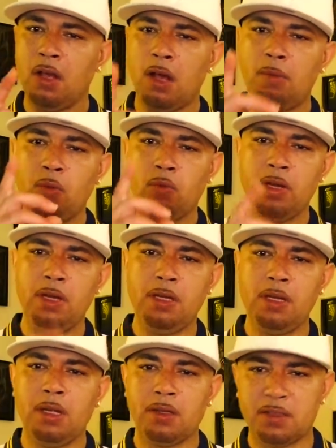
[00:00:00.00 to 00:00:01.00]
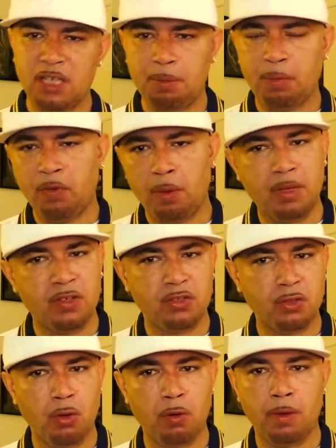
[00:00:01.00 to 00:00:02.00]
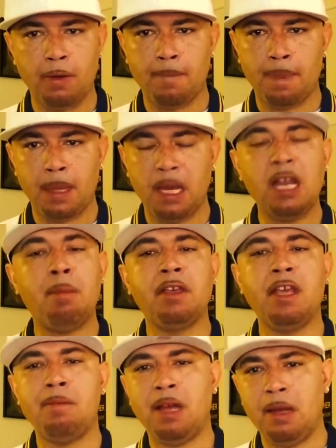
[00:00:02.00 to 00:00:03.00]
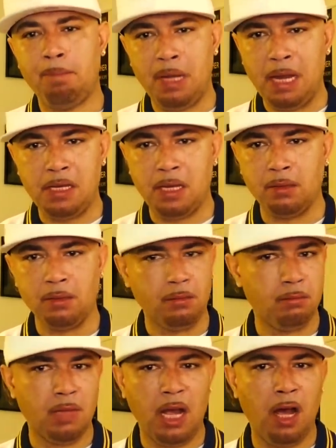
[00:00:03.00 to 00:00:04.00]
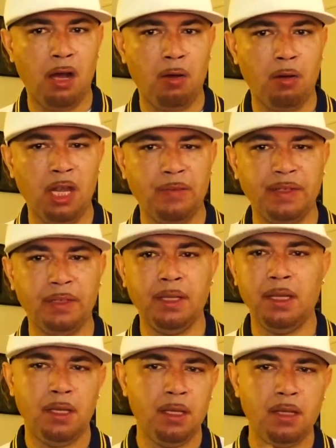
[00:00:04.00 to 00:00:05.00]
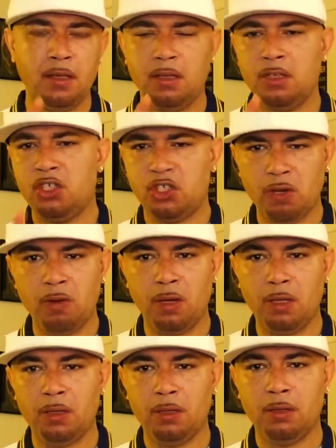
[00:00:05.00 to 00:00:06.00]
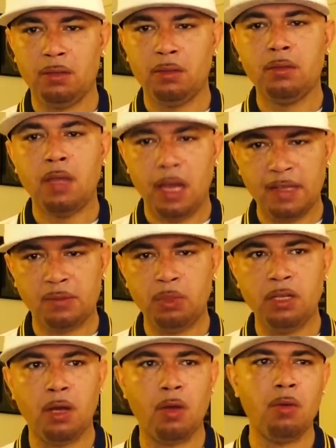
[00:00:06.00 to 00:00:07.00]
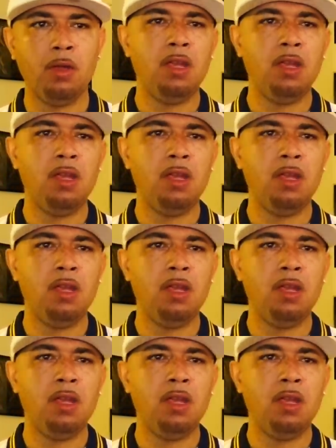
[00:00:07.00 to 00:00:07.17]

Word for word: I'm going to read a snippet from this story and I'm going to give my opinion, all of it, surely, as we go.